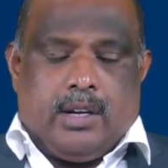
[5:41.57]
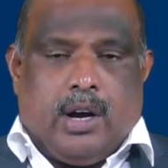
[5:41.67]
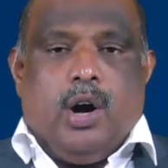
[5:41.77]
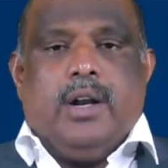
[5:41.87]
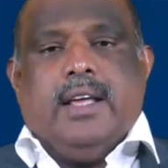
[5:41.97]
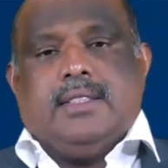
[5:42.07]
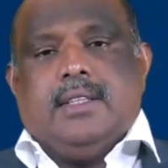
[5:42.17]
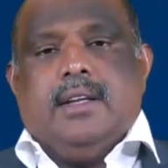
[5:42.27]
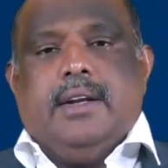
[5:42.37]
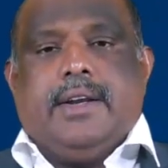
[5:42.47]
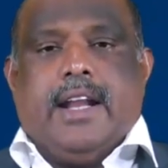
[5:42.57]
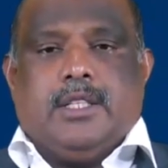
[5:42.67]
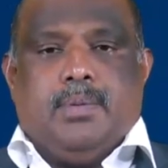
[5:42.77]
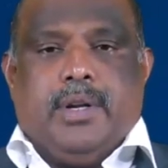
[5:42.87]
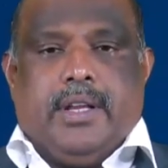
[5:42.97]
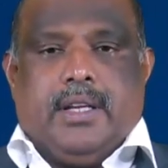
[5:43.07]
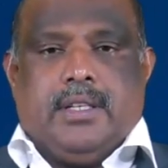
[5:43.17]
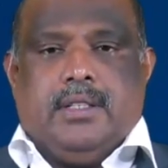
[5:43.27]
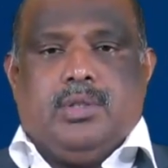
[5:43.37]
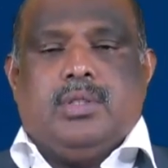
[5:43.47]
called as transport
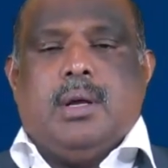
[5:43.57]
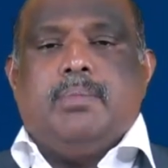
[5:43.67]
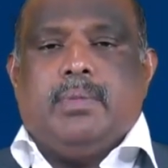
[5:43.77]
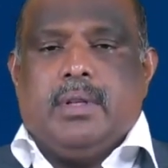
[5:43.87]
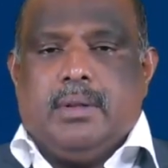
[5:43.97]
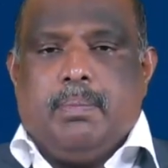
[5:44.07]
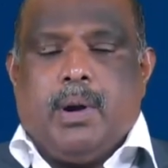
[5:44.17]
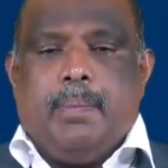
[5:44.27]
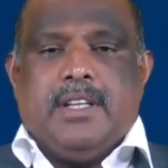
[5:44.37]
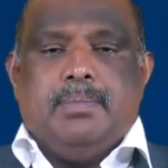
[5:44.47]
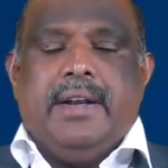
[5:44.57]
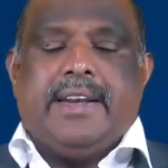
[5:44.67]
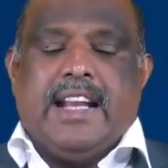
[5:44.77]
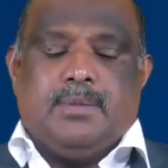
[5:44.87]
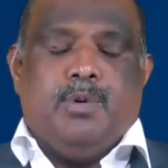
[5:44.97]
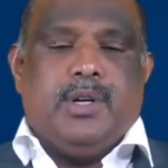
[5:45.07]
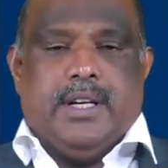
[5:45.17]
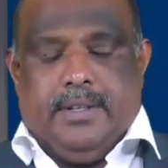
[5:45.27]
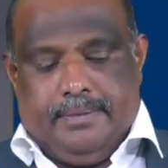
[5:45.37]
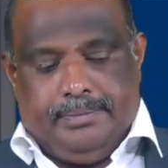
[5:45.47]
equation. So some property is being
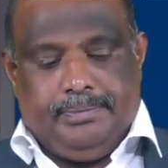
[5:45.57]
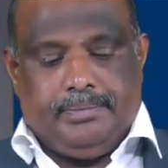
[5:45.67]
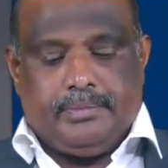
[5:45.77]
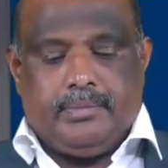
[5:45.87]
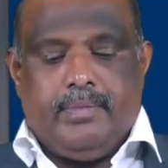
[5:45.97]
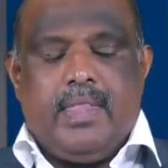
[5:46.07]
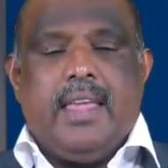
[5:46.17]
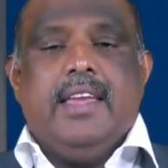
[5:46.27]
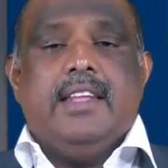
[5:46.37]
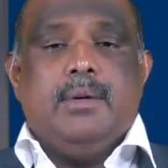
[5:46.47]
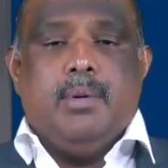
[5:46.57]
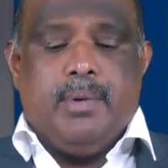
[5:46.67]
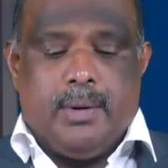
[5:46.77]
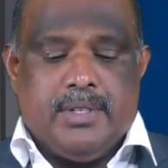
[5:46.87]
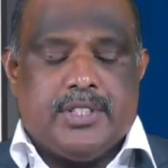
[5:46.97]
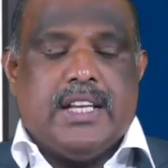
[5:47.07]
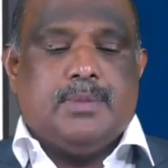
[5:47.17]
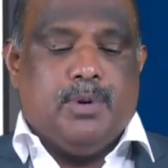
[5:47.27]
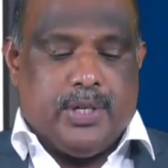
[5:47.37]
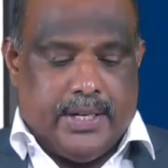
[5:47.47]
transported. Here the momentum is
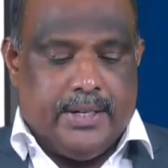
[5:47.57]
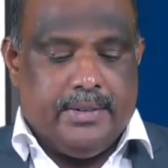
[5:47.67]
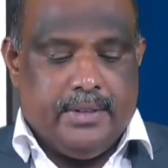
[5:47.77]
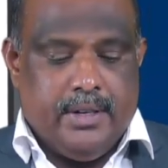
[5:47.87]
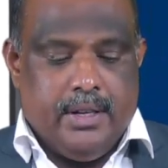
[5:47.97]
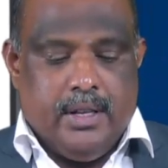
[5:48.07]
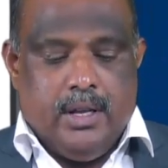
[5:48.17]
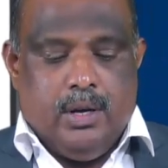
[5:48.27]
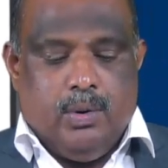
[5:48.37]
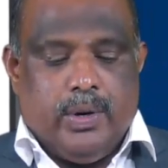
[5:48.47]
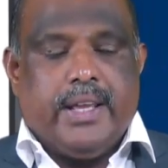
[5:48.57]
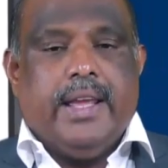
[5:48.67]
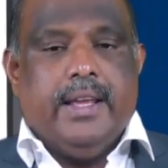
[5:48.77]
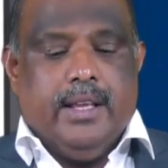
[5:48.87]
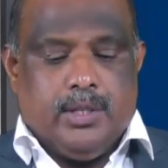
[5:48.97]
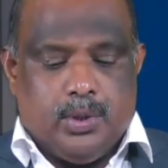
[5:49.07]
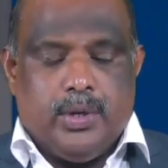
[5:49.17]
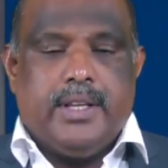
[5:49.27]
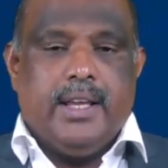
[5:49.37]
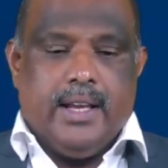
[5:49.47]
transported. Okay. So
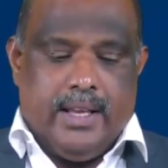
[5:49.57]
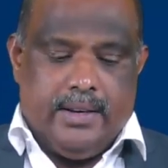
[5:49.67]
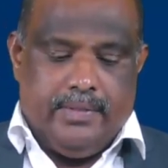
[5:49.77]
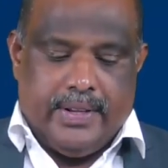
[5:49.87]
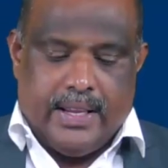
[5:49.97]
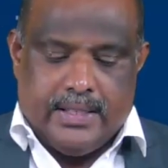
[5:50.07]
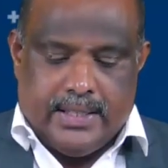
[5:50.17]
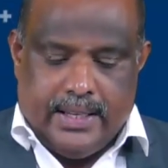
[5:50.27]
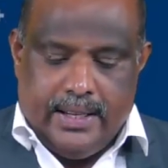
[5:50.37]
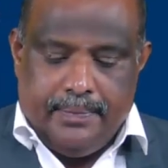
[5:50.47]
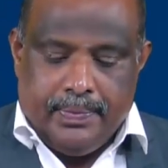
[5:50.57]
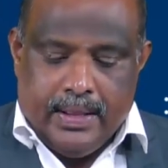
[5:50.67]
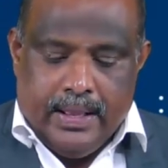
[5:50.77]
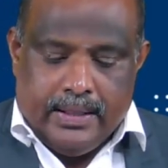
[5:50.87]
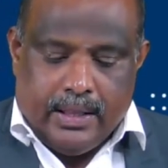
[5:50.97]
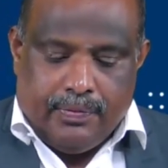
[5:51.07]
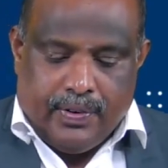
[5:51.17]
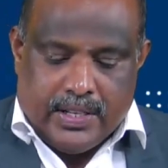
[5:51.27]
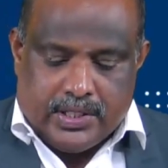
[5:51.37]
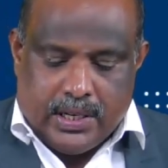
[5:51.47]
here we can see the
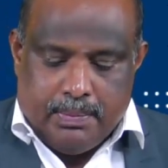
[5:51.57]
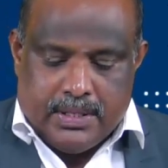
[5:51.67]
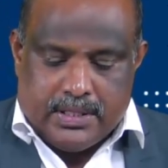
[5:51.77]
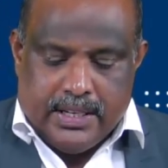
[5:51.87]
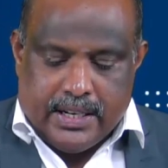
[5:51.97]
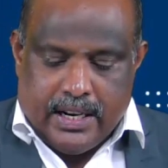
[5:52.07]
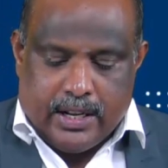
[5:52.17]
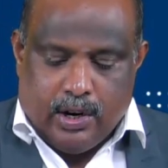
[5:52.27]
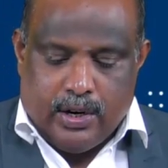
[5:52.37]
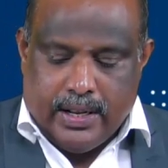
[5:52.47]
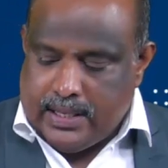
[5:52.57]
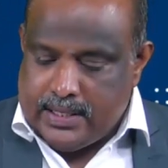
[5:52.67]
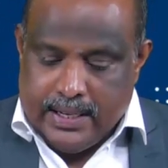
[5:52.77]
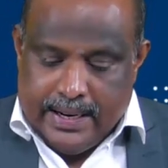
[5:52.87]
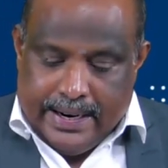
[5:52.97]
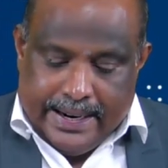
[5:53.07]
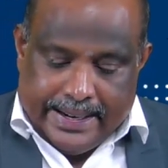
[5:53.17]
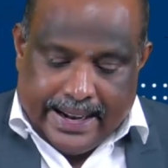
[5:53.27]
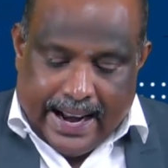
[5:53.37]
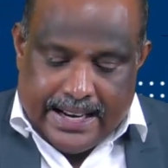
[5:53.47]
first term is generally called as
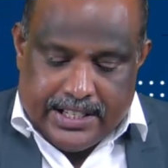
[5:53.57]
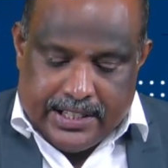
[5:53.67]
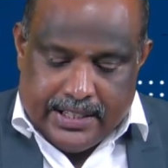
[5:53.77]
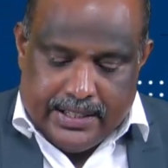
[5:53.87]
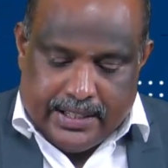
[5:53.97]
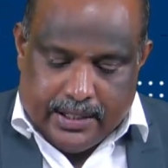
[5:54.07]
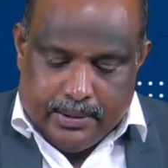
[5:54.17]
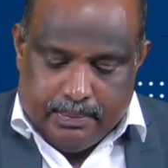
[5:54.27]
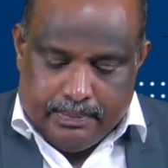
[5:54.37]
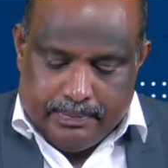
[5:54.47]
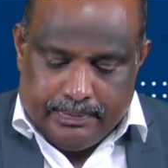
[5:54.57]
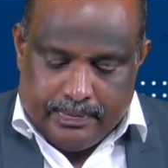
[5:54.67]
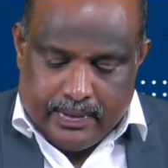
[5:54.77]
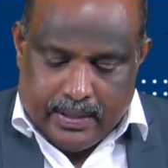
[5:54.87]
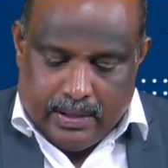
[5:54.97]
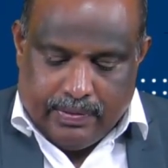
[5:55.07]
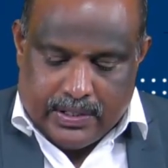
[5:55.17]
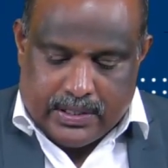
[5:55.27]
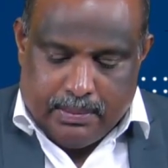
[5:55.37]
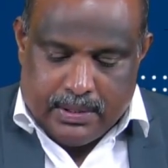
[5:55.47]
transient term. The first
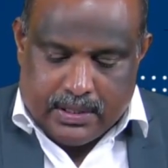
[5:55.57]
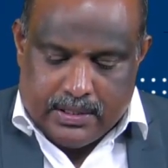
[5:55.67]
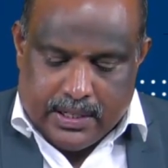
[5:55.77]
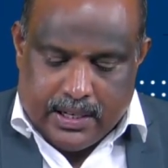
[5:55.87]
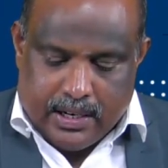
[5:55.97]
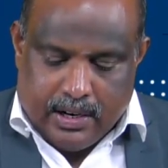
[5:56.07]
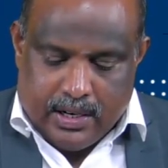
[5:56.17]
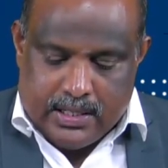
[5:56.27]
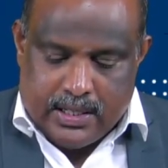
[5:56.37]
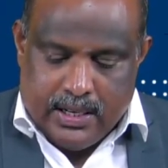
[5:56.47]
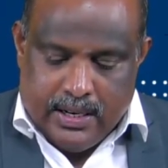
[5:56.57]
term is generally called as